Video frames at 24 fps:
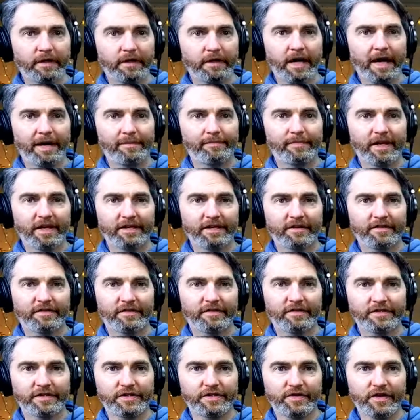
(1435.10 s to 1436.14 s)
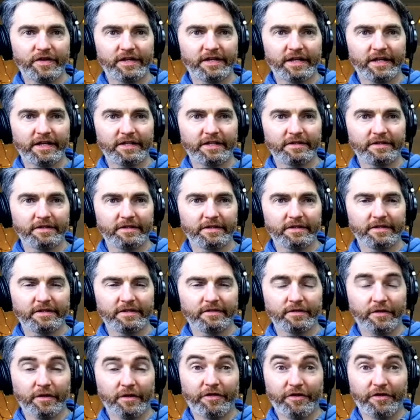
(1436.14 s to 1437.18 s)
and play the 3rd string there,
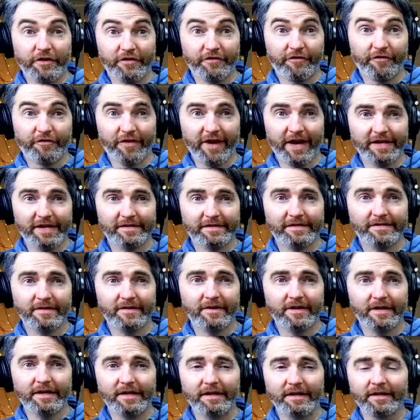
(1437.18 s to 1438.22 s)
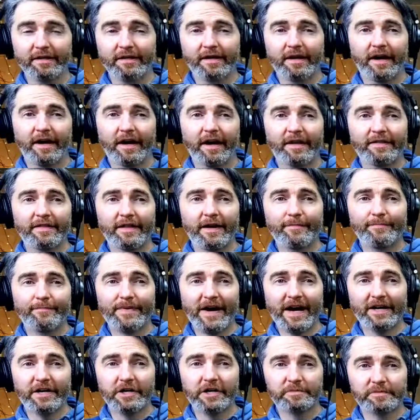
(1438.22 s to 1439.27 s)
or 3rd fret, sorry, and then
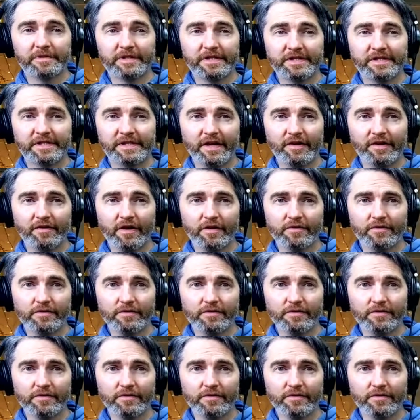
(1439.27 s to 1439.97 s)
back up to 0